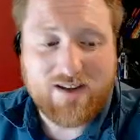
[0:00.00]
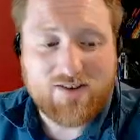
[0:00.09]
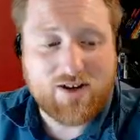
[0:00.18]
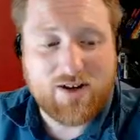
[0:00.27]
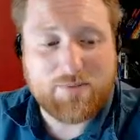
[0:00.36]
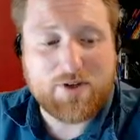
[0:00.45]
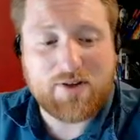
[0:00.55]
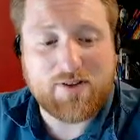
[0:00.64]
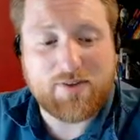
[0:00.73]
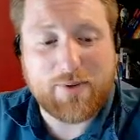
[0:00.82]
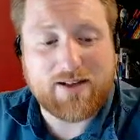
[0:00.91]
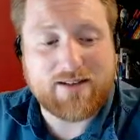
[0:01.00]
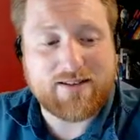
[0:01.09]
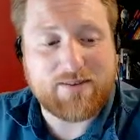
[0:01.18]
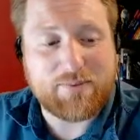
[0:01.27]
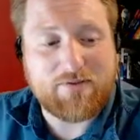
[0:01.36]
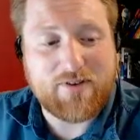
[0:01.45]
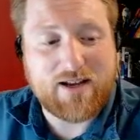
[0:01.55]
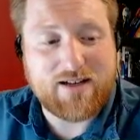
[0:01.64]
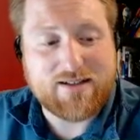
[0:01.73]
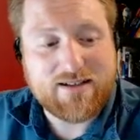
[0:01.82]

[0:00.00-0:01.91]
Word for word: Sorry to put you on the spot like this, my friend.